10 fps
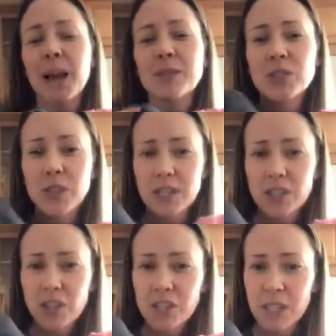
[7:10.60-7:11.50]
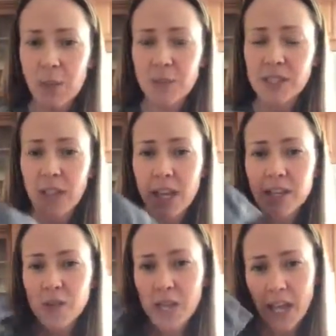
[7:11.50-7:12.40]
So these are your sample sets.
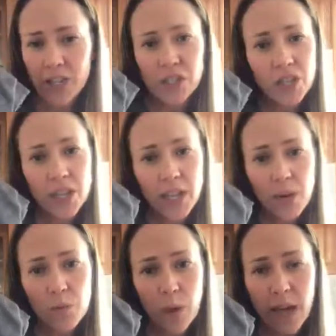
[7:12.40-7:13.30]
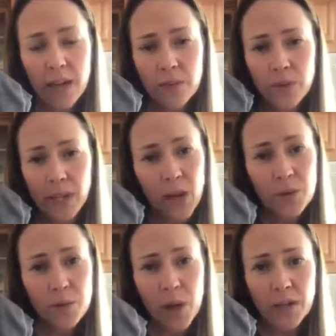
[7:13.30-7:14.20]
So textured, get wet, wring it out
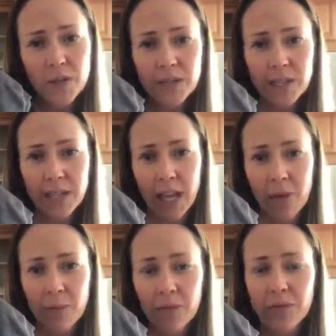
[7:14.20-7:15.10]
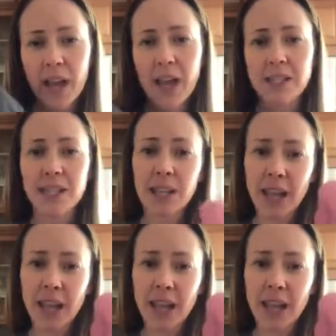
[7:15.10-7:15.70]
really well, use it damp and flat,